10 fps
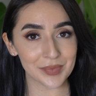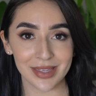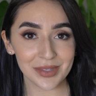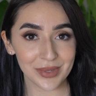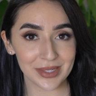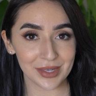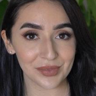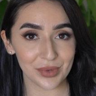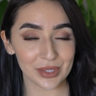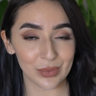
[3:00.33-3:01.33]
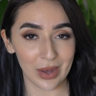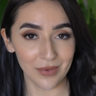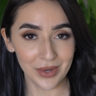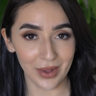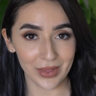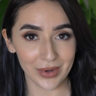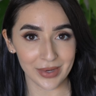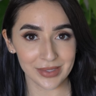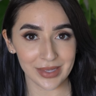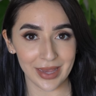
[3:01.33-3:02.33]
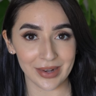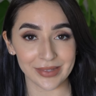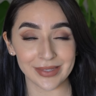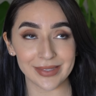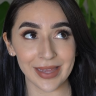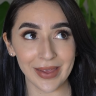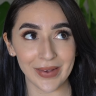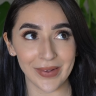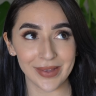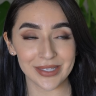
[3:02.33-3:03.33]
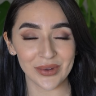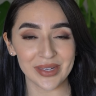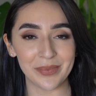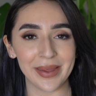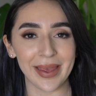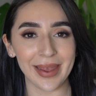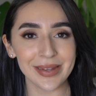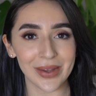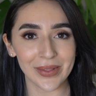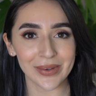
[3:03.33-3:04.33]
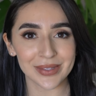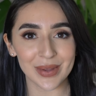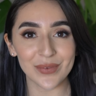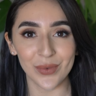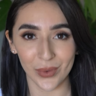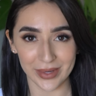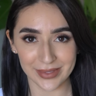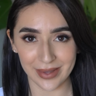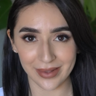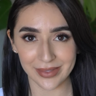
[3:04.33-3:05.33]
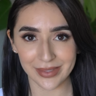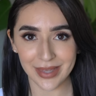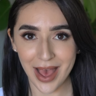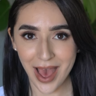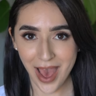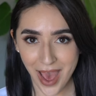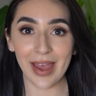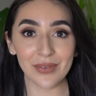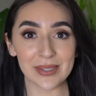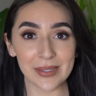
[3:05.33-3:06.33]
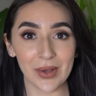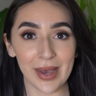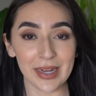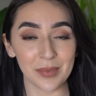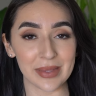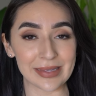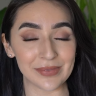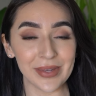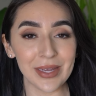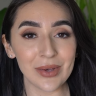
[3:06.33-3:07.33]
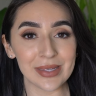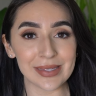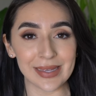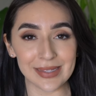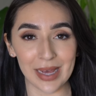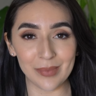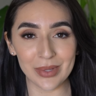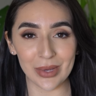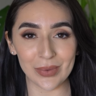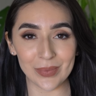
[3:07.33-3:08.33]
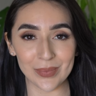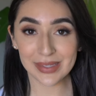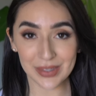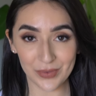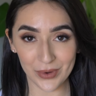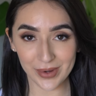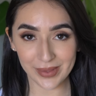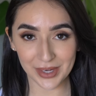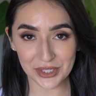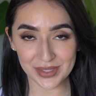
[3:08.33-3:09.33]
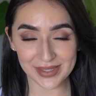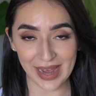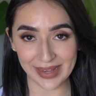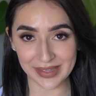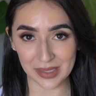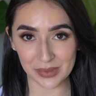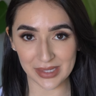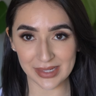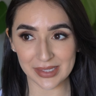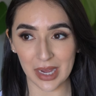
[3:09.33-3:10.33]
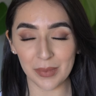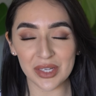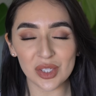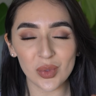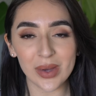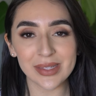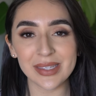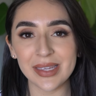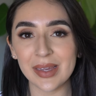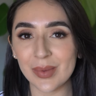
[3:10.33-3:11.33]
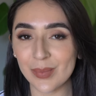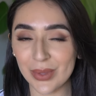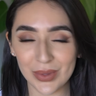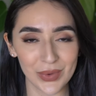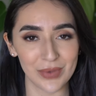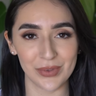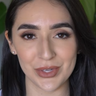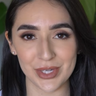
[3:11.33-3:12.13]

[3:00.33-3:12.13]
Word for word: This retails for $12 and on sale it's going to be $8.40. Every single item in this video is linked down below. Sephora Collection satin lipsticks come in 20 beautiful